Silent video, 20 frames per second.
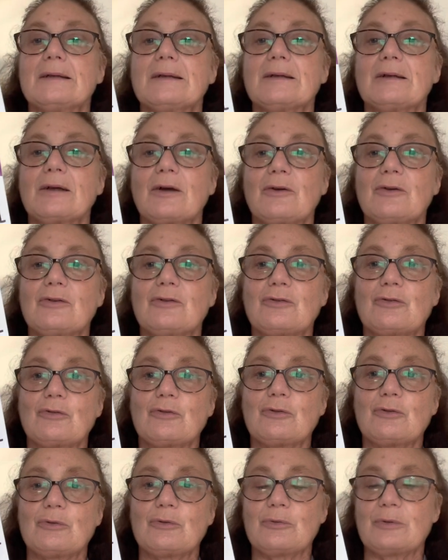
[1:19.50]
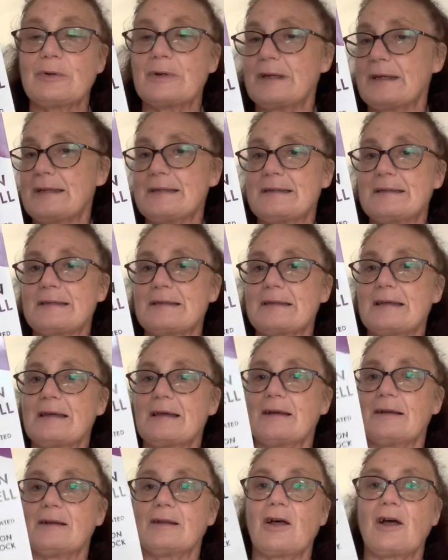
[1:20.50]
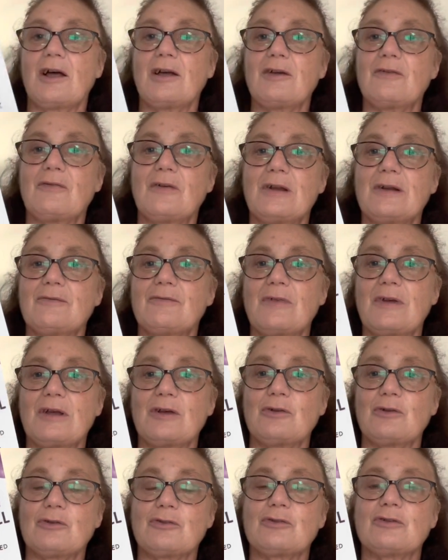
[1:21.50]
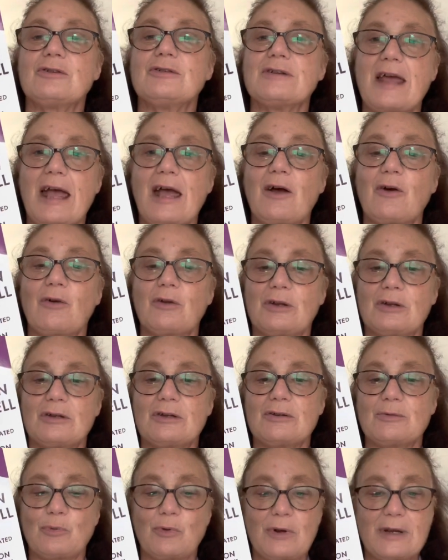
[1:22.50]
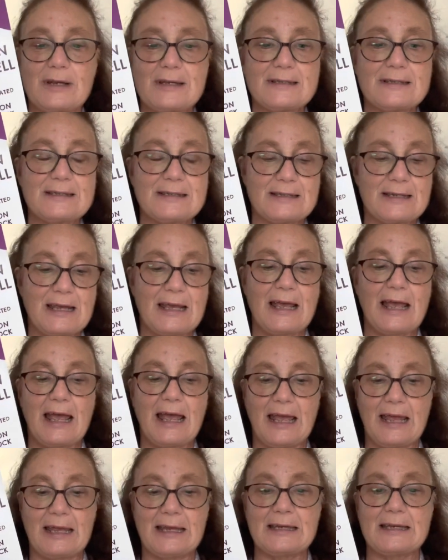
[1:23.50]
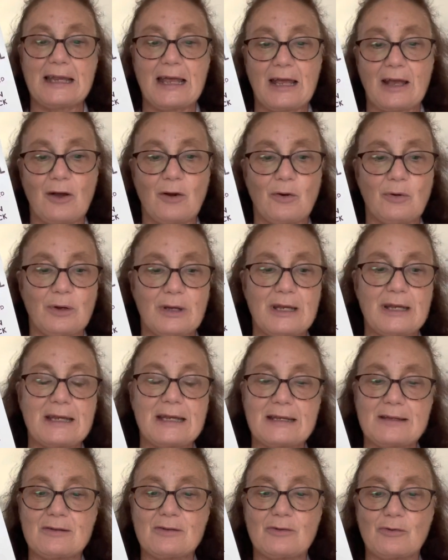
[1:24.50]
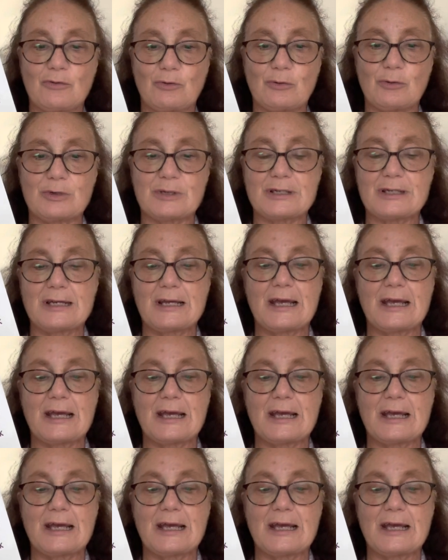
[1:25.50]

goes through his life and feels down and depressed and how he gets through it,